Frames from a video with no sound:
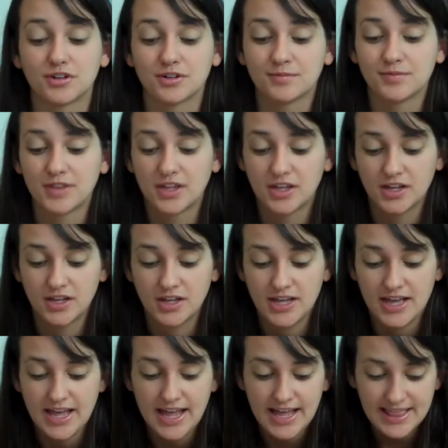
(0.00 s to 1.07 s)

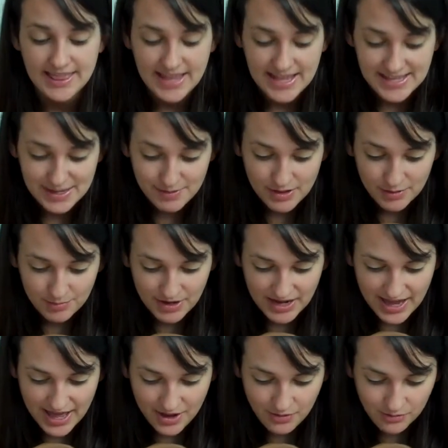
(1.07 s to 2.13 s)
That's a little bit
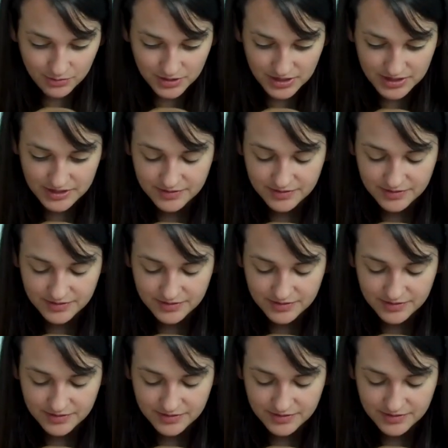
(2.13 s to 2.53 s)
loud.